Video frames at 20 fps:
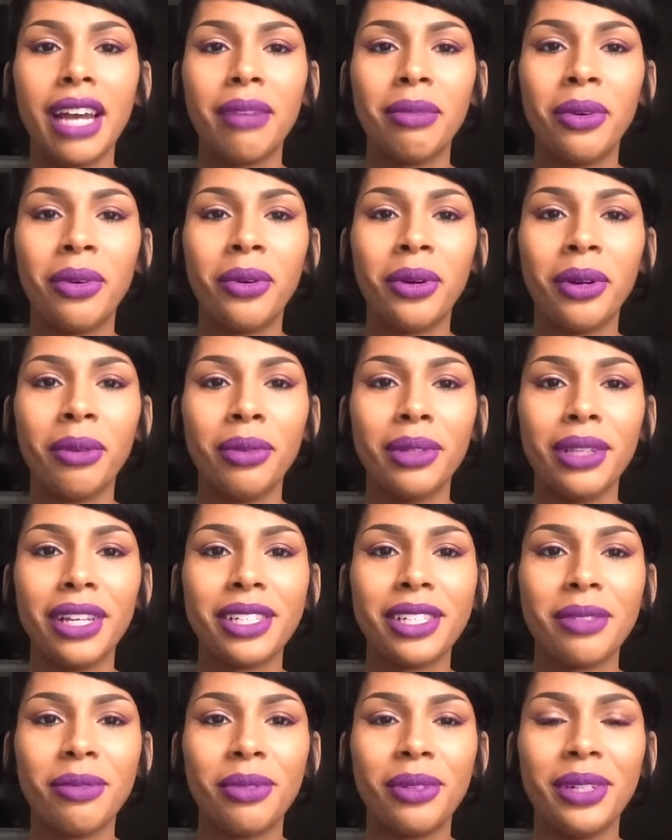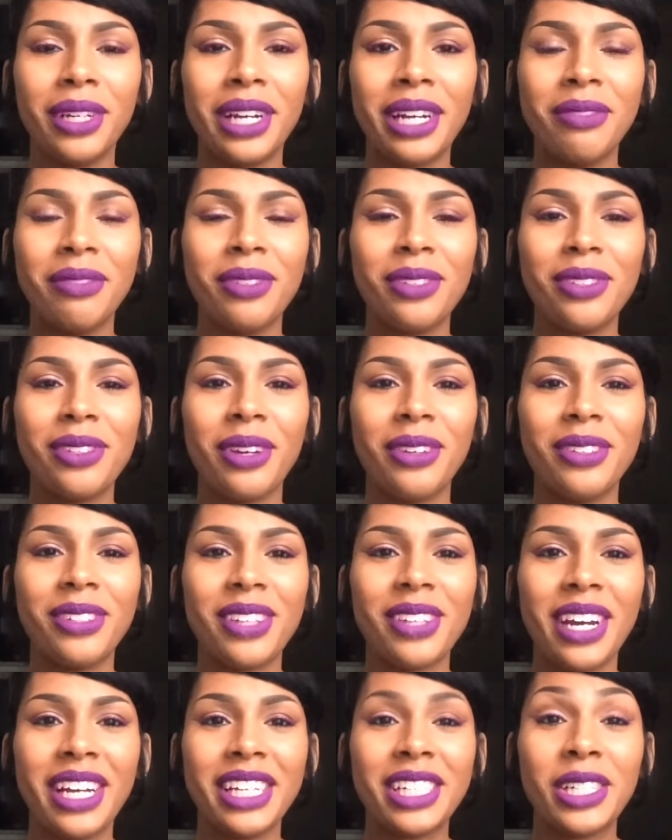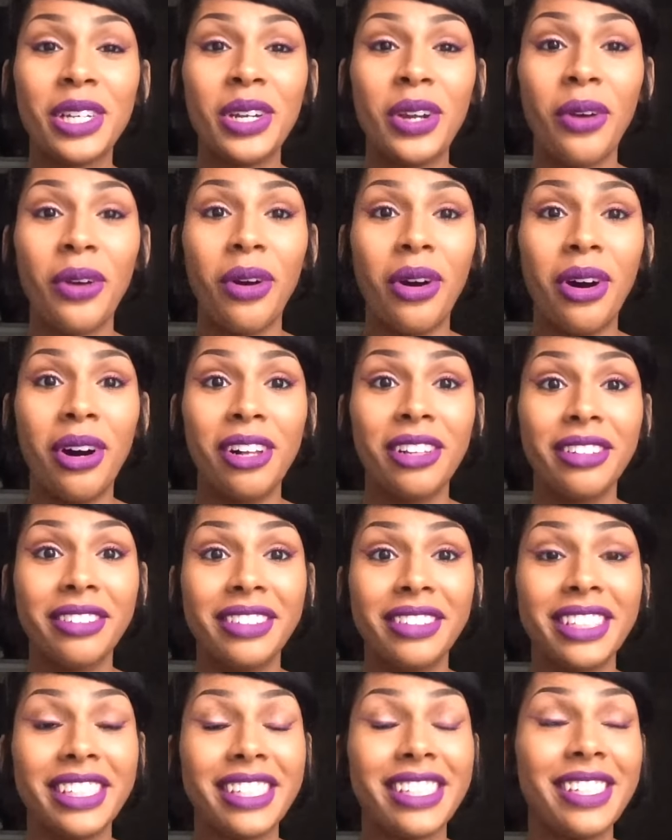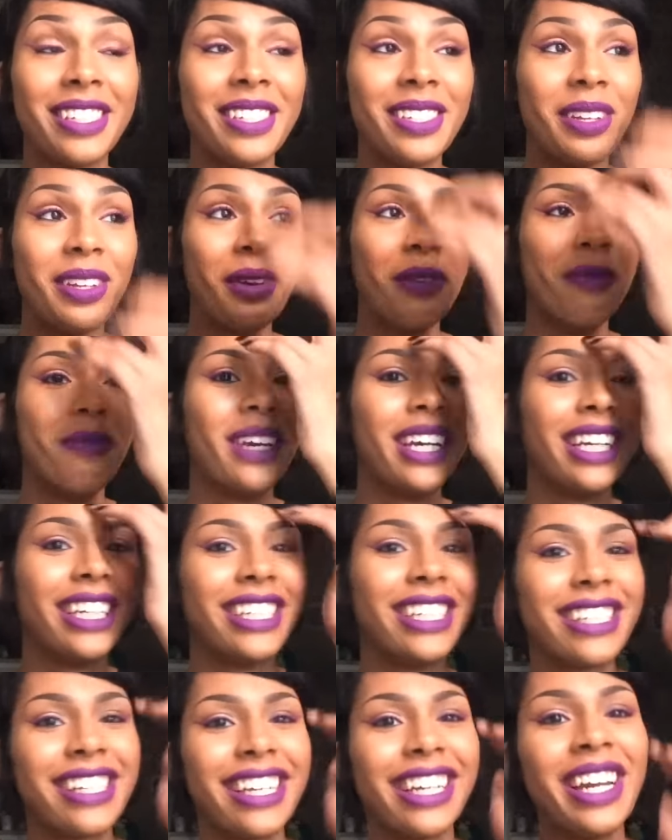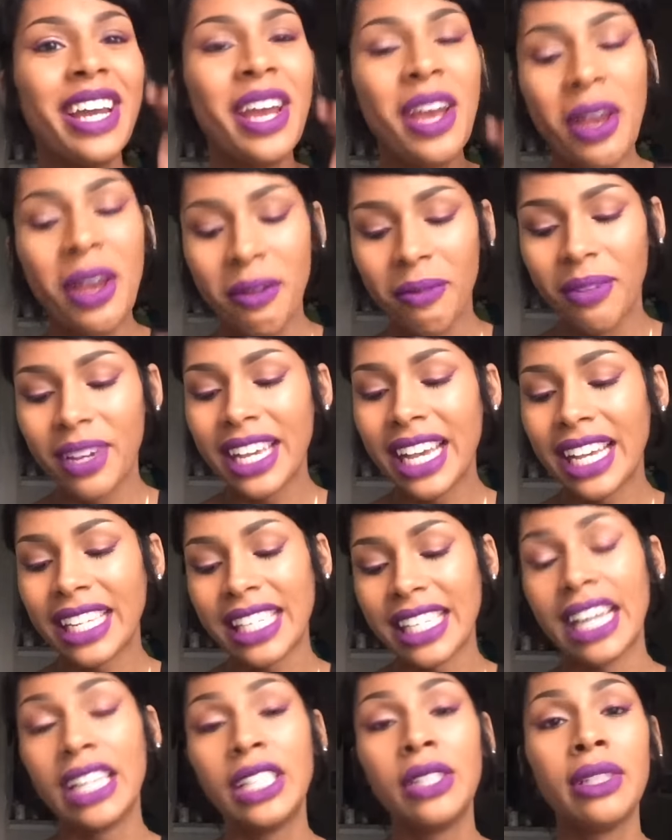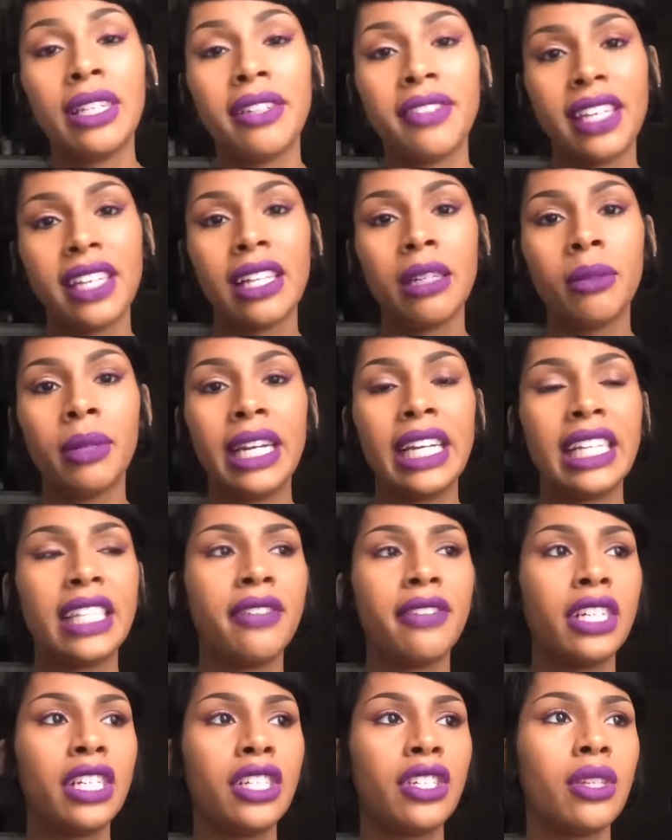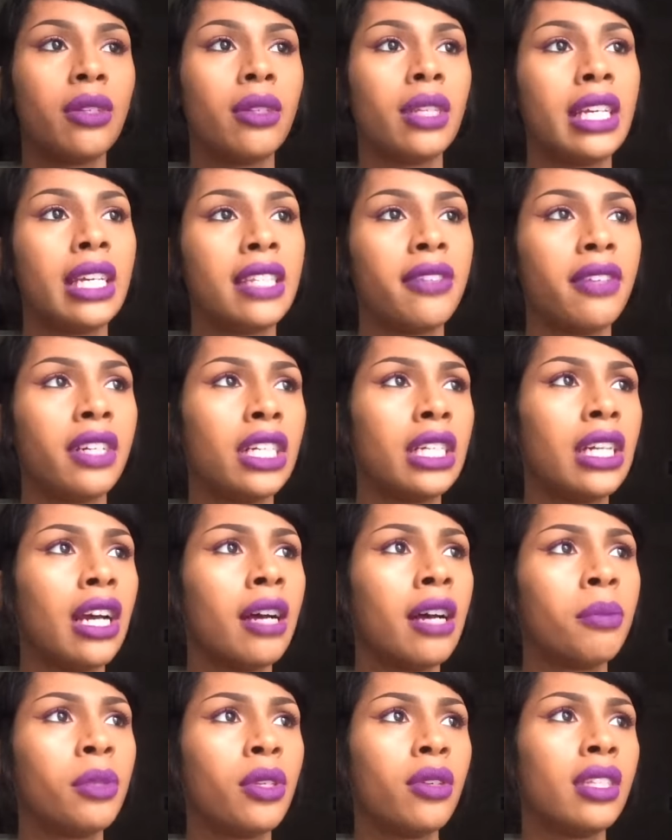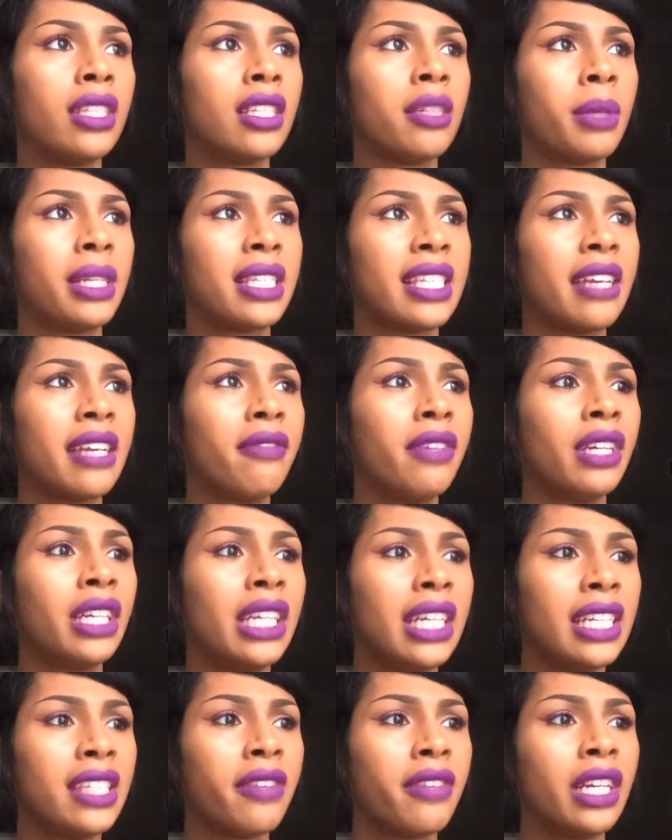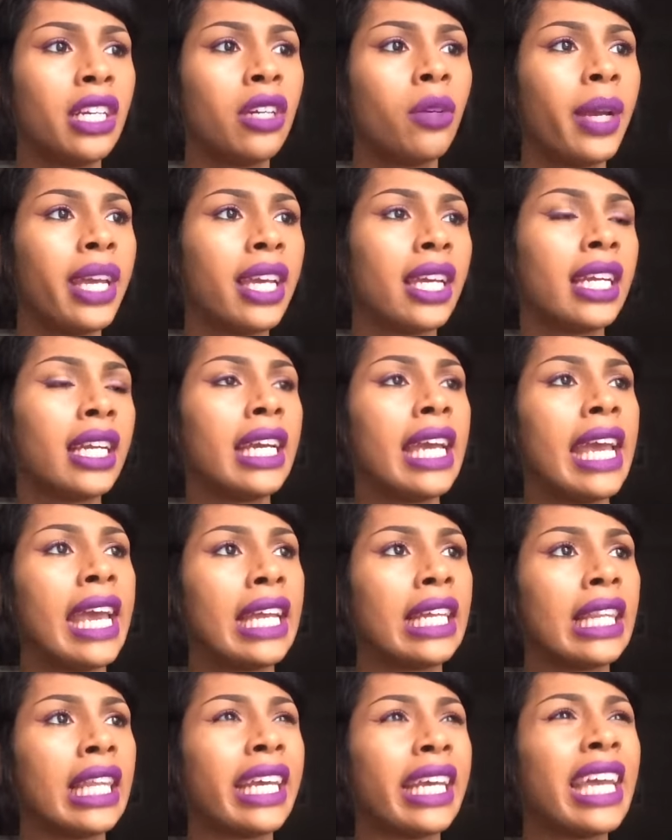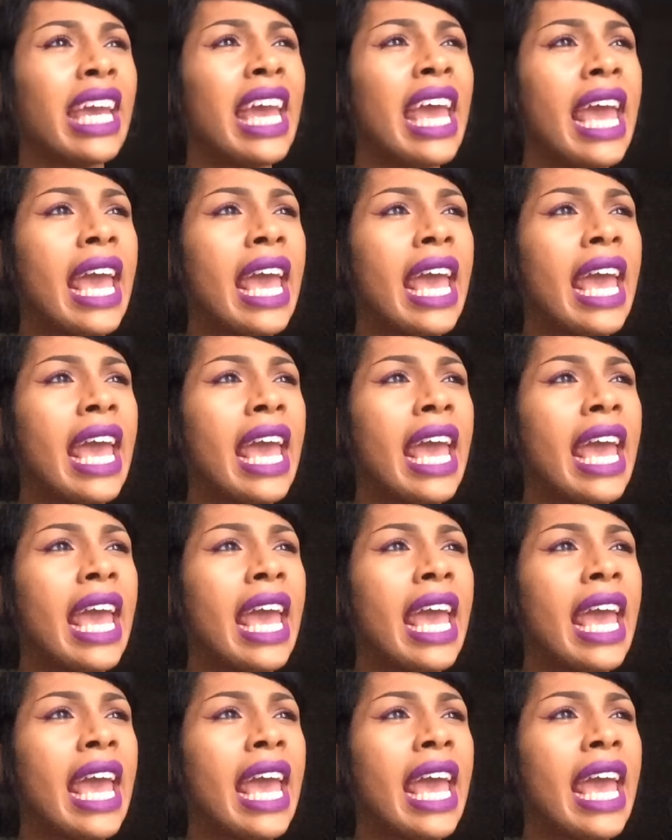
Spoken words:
I'm a horrible Lush employee, I'm so sorry, I should know all of this. This is so embarrassing. But yes, I do love Celebrate. It's very soothing to my skin. It's very awakening, and like